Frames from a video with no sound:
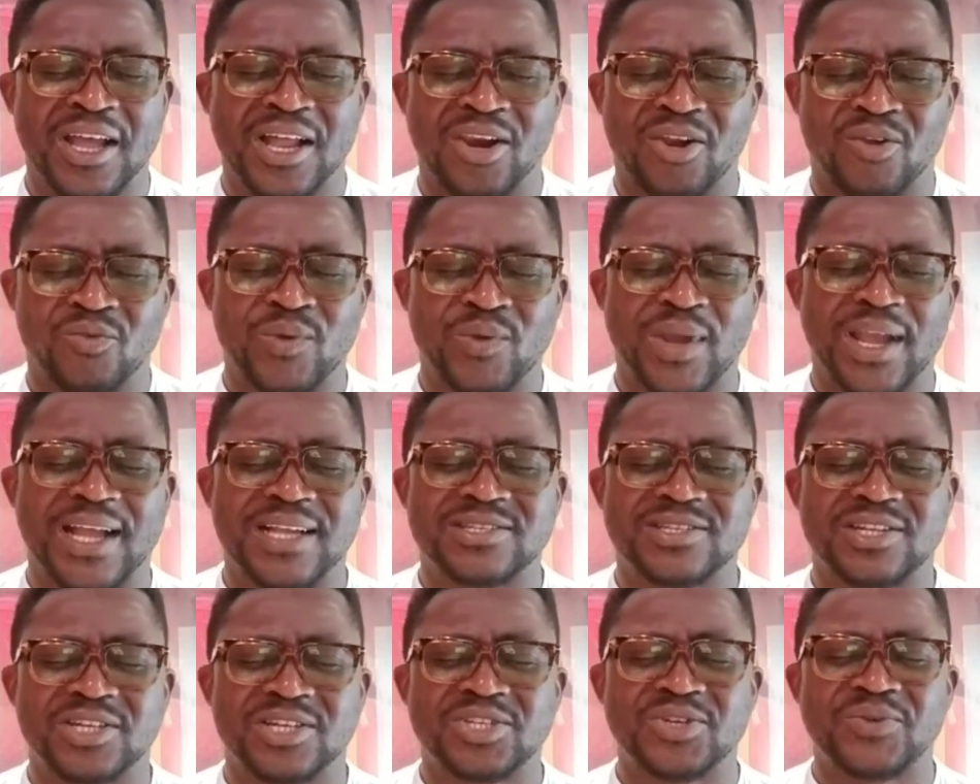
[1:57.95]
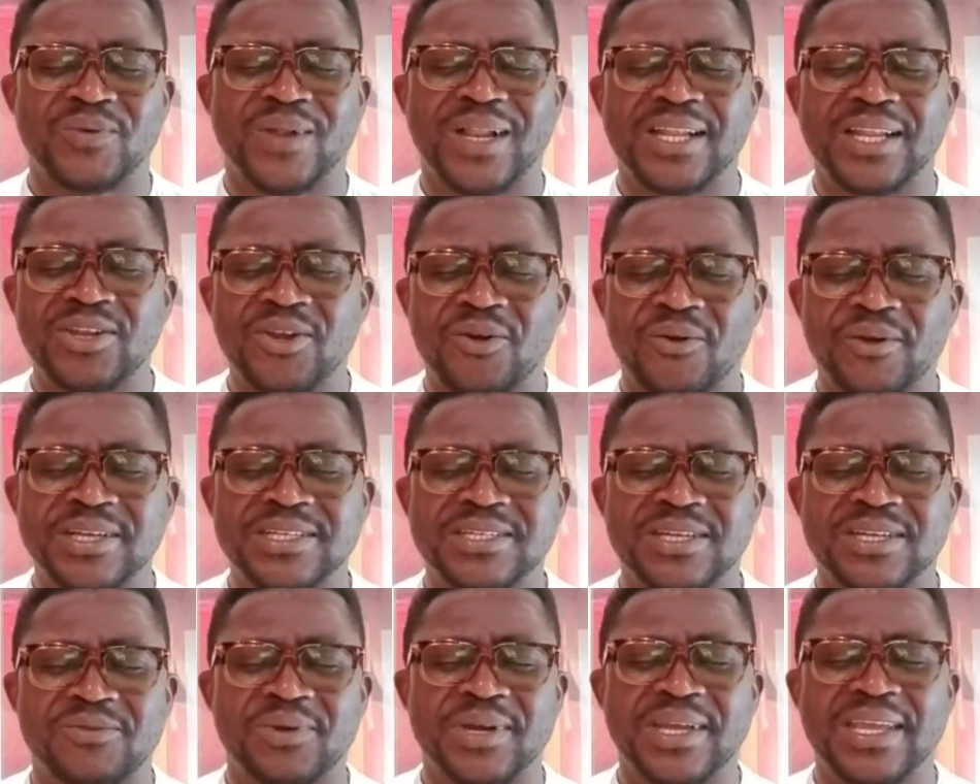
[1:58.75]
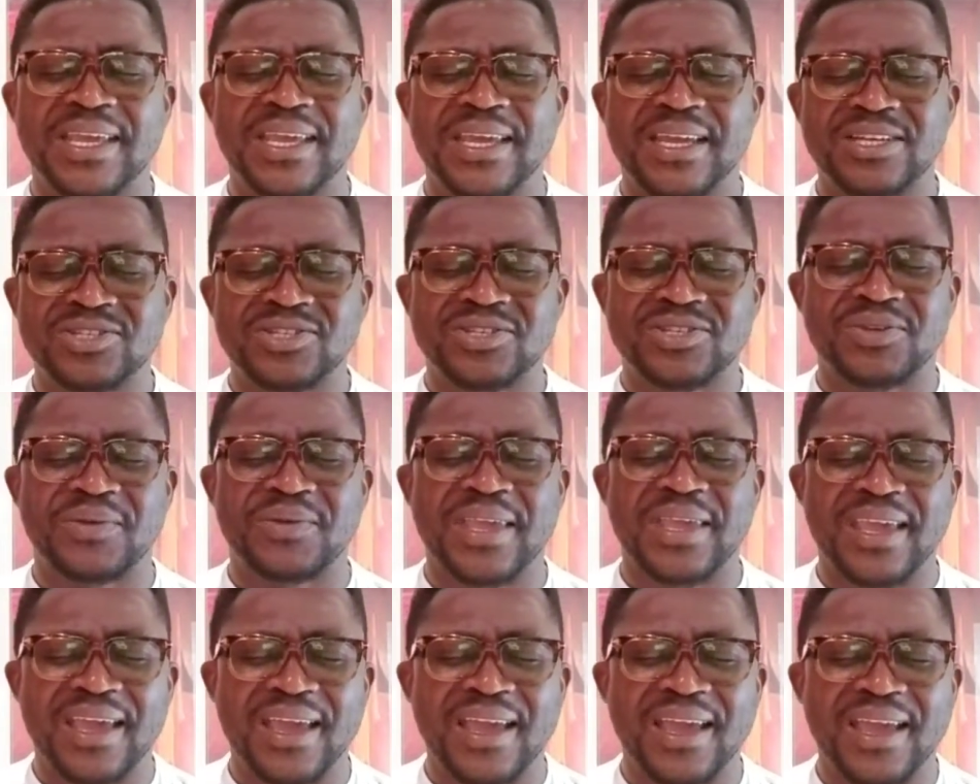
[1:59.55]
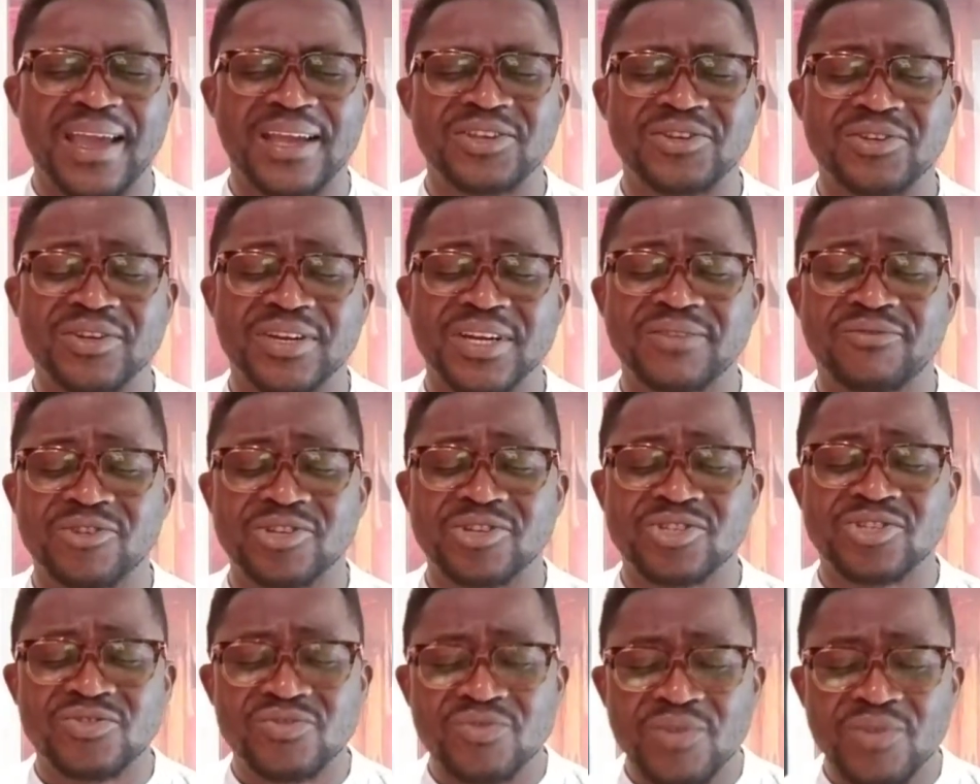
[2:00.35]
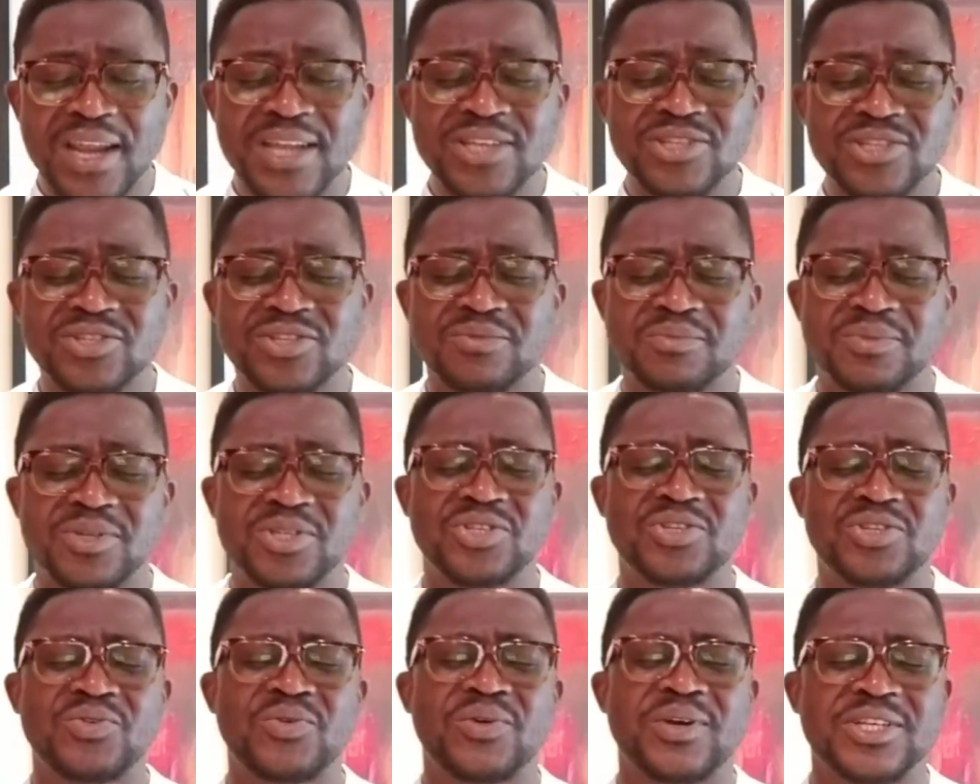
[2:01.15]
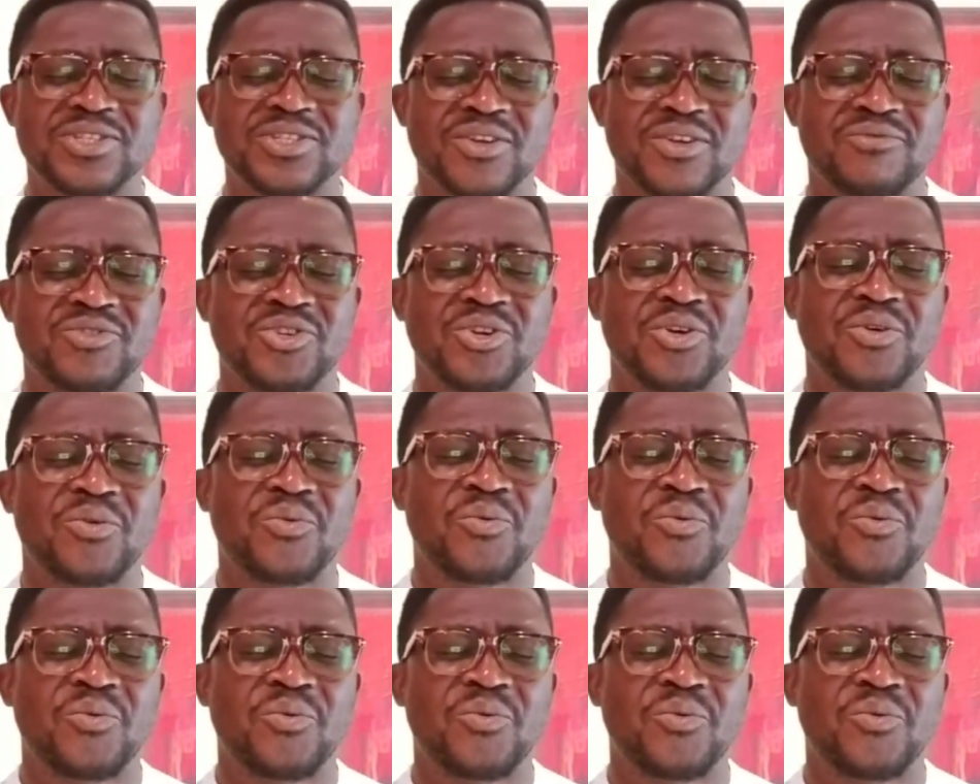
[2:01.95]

Lord, we ask that you anoint our ears to hear and you give us grace to be doers of your